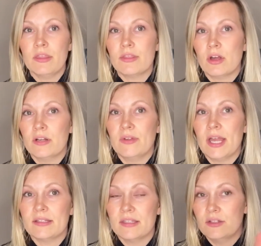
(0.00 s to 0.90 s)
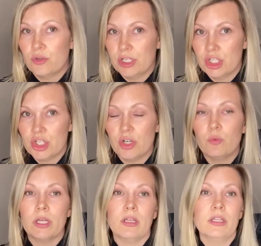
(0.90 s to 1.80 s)
thought of as the traditional
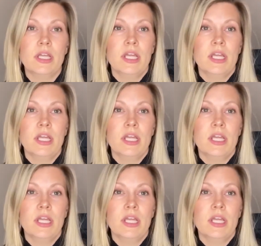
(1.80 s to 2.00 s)
will,